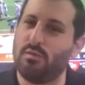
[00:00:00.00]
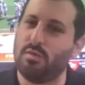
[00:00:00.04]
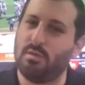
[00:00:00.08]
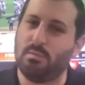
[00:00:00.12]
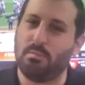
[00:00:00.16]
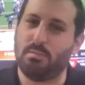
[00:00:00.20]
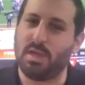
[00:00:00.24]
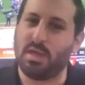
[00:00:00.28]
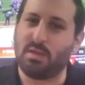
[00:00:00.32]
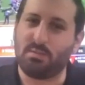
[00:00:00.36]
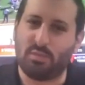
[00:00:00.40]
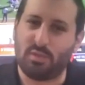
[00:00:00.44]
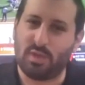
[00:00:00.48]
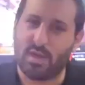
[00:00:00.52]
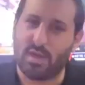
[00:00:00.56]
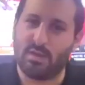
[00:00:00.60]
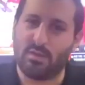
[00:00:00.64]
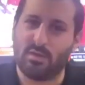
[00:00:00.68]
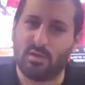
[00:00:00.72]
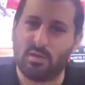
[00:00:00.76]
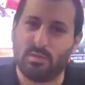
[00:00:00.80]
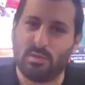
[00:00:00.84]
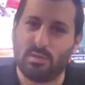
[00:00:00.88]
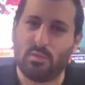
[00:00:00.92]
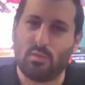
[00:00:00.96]
the big play a
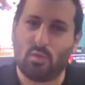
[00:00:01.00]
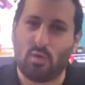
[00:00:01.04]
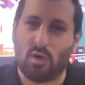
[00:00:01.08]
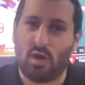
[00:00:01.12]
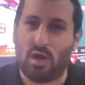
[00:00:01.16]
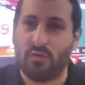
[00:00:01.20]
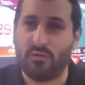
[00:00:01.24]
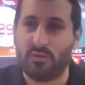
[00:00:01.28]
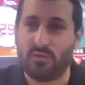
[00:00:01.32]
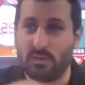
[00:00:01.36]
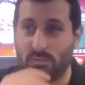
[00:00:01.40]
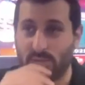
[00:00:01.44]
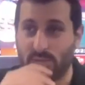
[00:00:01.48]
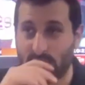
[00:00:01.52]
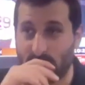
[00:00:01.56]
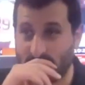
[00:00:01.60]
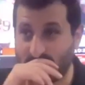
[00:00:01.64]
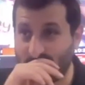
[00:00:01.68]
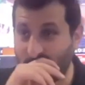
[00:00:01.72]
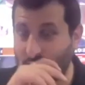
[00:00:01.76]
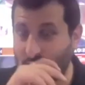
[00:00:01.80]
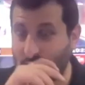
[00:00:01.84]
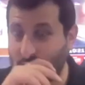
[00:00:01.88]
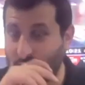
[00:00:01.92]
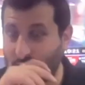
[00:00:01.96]
little bit more often, but
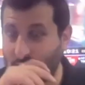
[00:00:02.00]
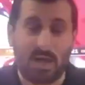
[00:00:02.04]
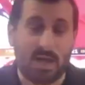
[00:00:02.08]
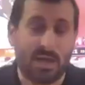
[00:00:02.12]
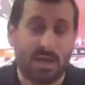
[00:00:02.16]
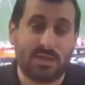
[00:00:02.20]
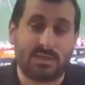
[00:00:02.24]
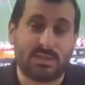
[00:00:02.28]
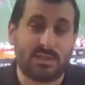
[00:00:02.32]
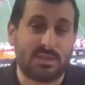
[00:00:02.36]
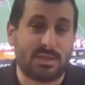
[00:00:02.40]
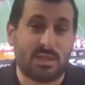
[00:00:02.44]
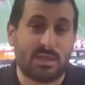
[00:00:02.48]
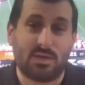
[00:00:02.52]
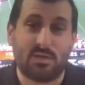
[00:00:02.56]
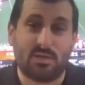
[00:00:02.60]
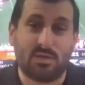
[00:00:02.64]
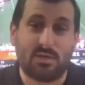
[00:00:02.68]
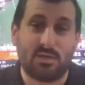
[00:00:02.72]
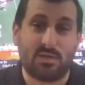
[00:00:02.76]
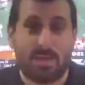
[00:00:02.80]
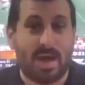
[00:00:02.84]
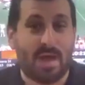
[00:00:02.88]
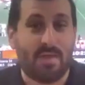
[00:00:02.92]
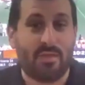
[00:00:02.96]
that's also not
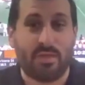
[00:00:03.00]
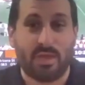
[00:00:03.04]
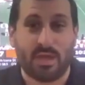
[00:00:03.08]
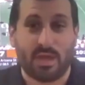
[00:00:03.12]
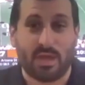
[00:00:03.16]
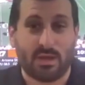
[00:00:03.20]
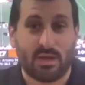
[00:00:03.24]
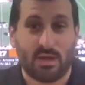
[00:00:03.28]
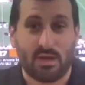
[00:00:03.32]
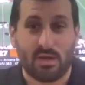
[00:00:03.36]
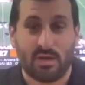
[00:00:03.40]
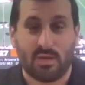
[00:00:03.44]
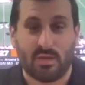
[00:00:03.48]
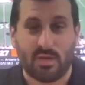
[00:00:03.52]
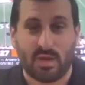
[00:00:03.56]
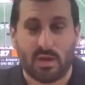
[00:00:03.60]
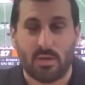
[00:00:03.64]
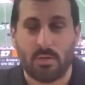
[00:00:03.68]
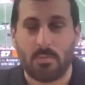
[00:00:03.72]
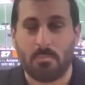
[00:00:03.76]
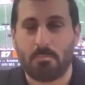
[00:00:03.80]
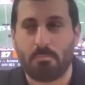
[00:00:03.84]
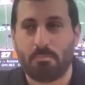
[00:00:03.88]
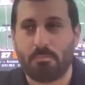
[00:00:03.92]
necessarily a bad thing here and there.